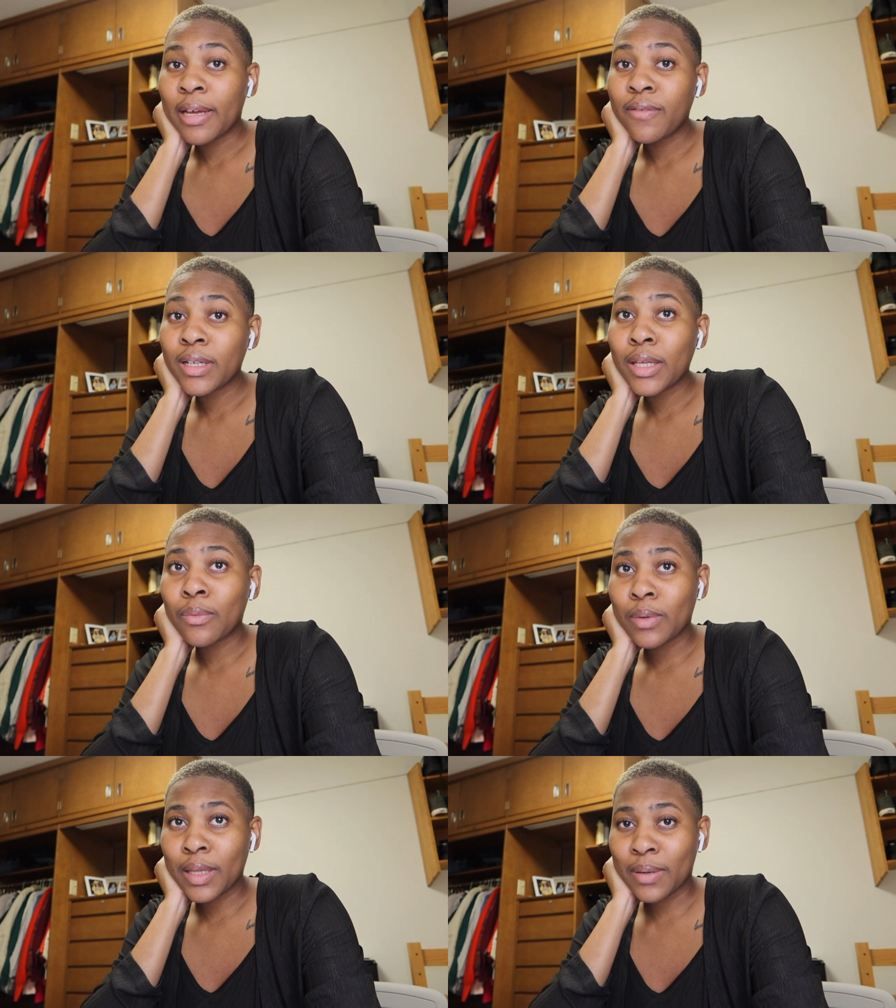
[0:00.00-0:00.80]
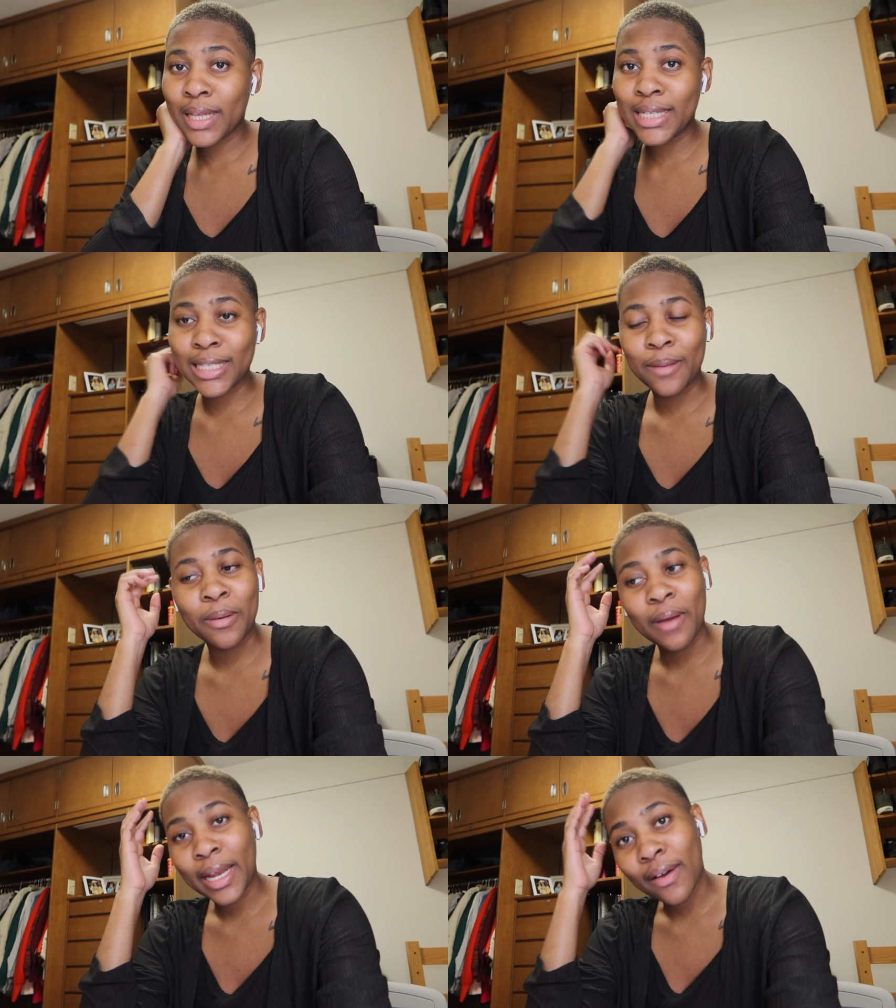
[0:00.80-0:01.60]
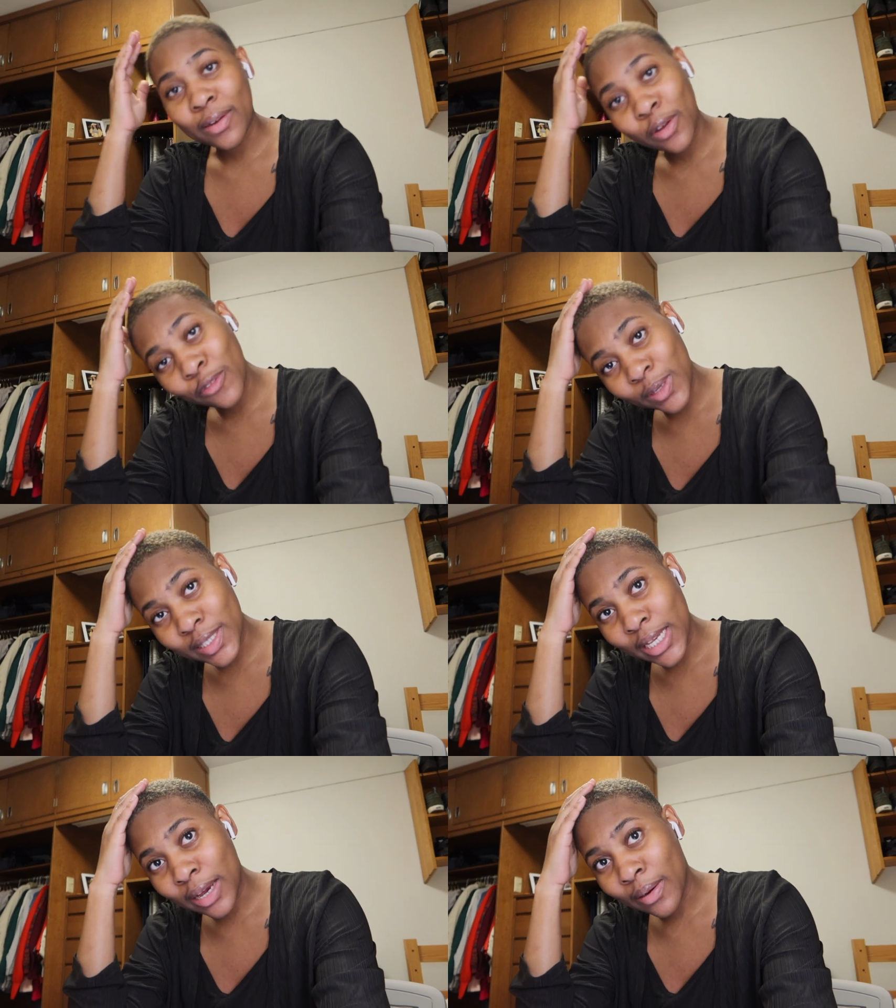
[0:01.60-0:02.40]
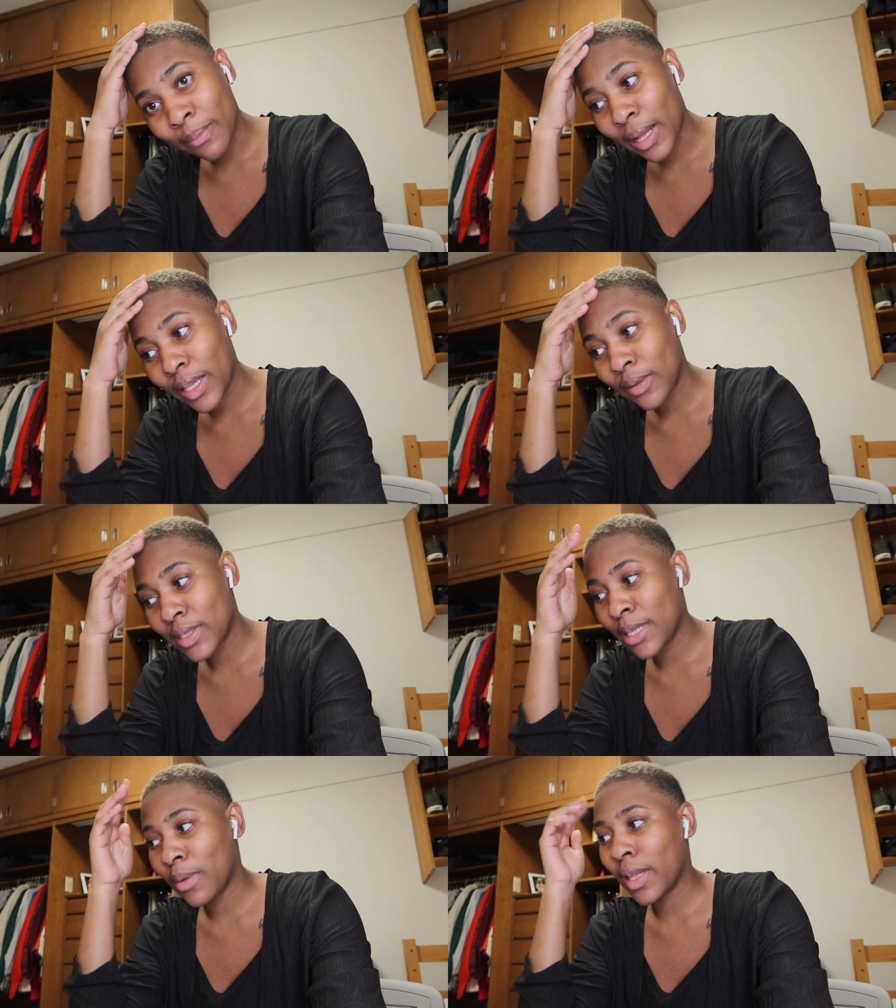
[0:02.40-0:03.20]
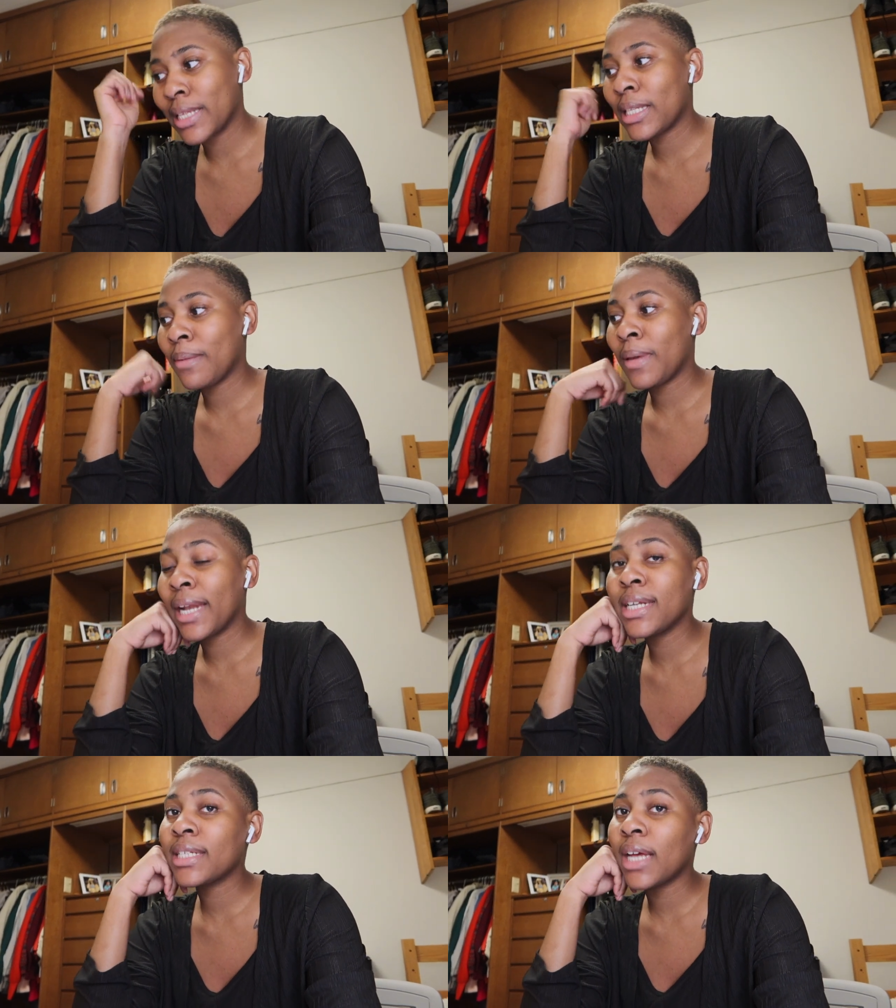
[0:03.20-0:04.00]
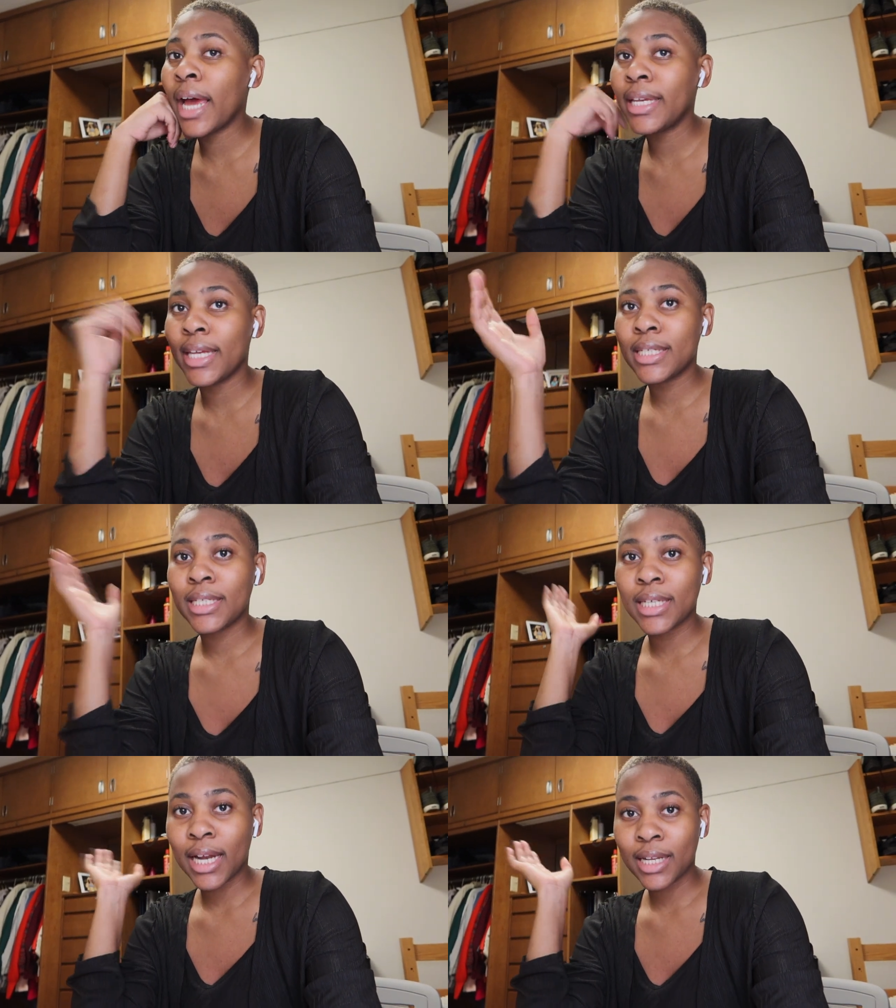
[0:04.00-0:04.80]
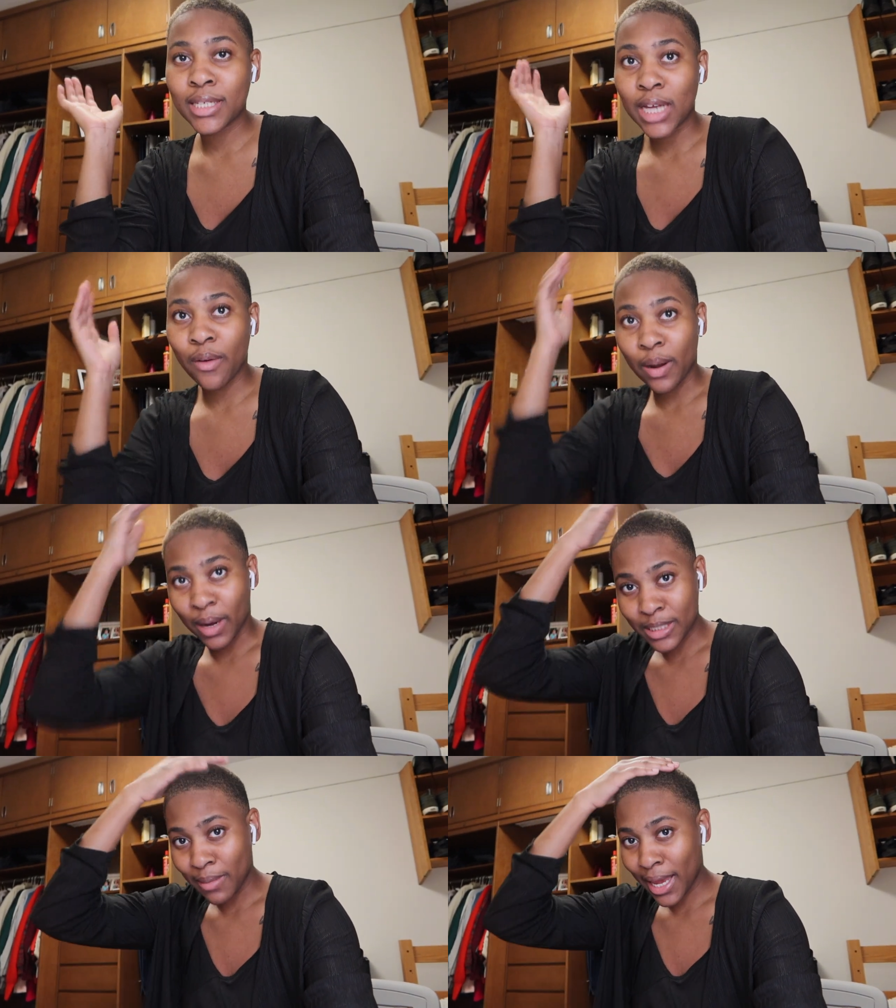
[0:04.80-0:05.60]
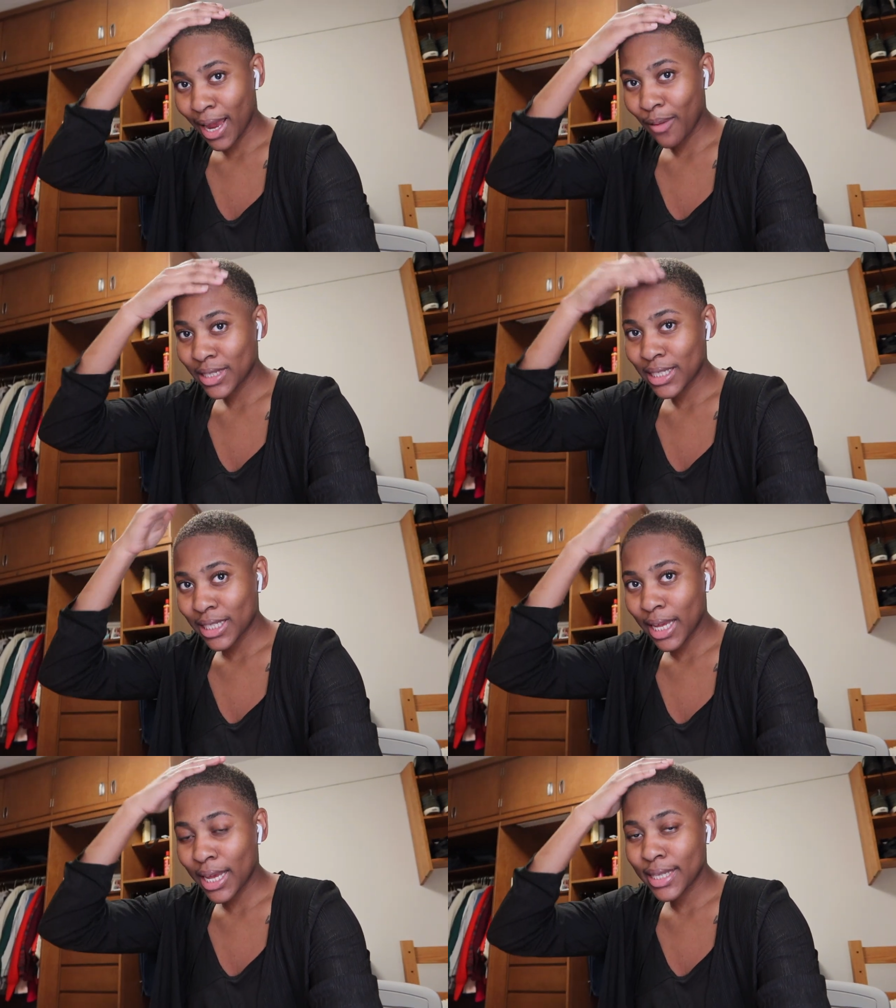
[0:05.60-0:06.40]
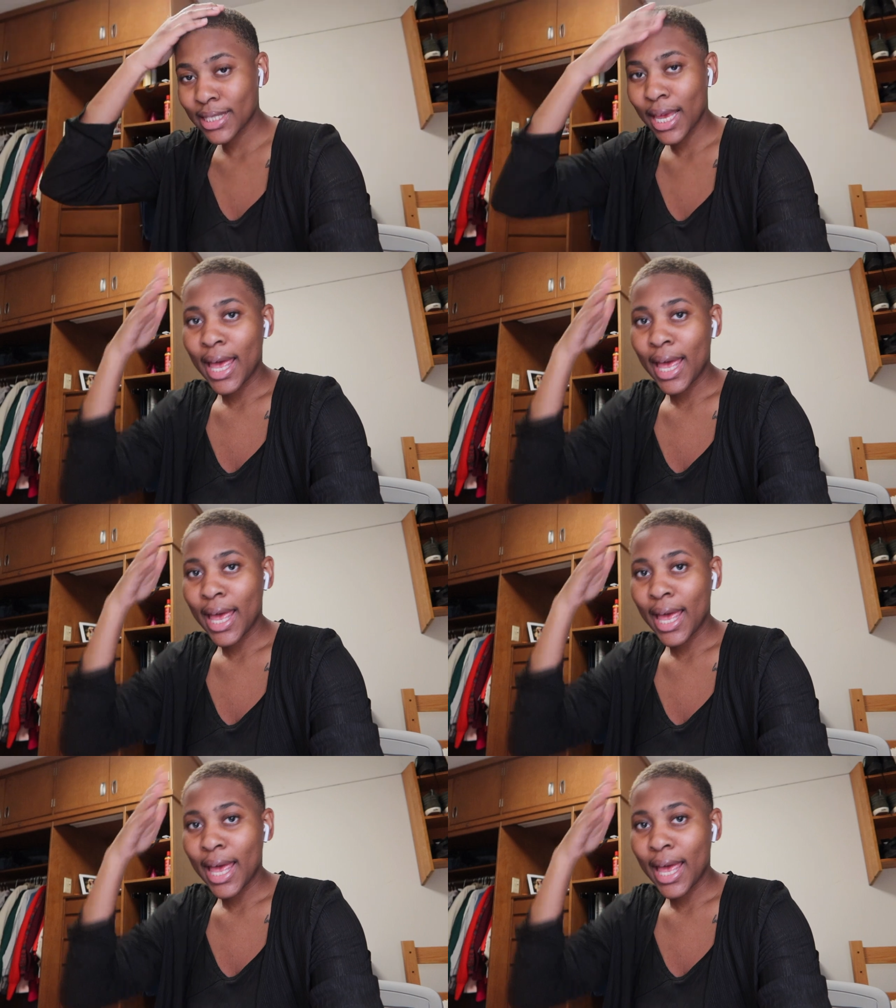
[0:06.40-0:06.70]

Definitely really, really sleepy right now. I don't know if you can tell. I probably don't seem all that sleepy. I did just get out of the shower, washed my hair, which is nice.